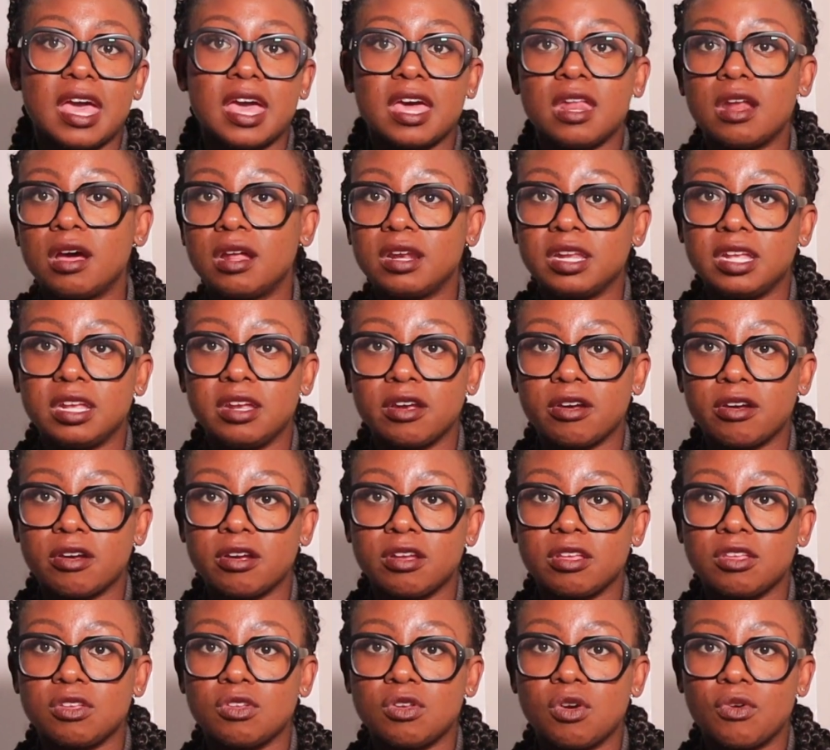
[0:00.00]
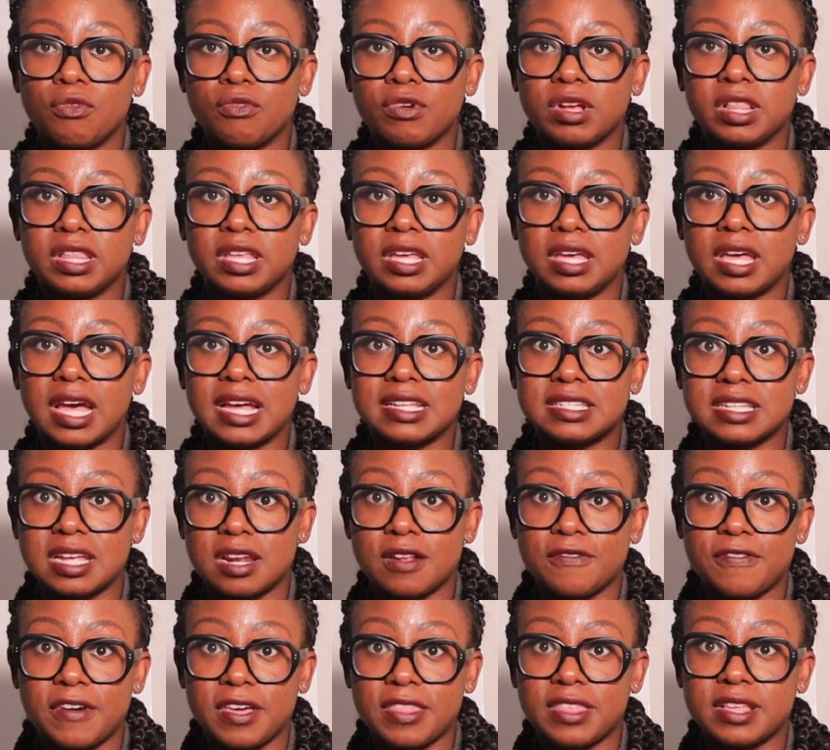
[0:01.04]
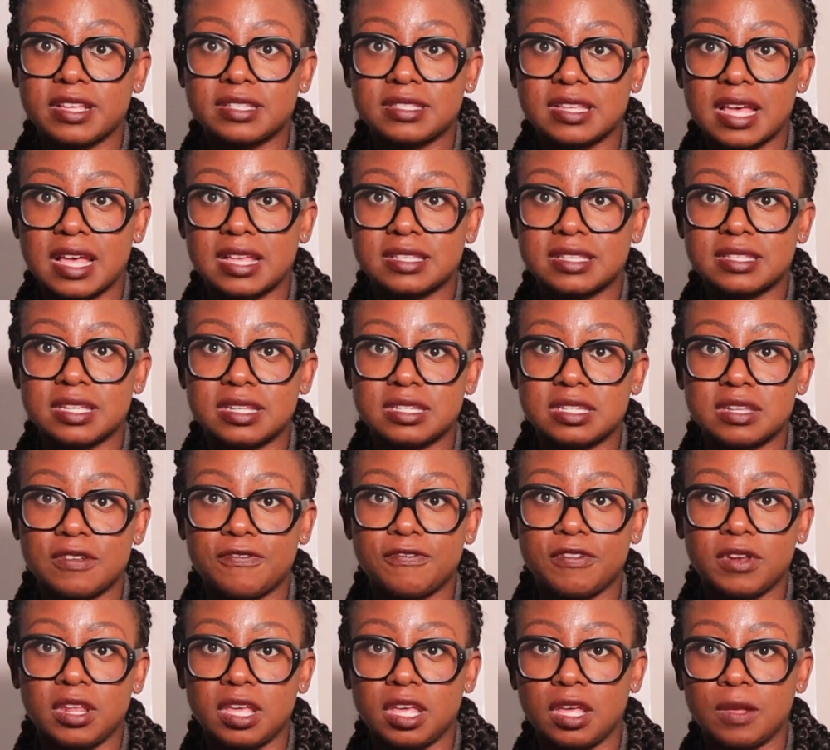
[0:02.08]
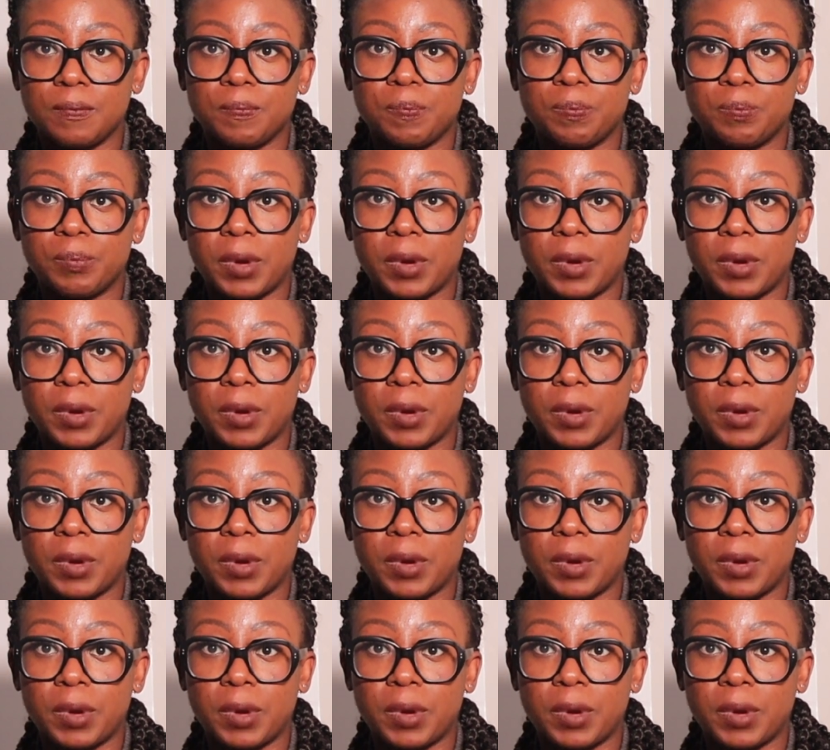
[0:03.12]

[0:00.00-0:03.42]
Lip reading: And on here, you don't really identify this as a Tiffany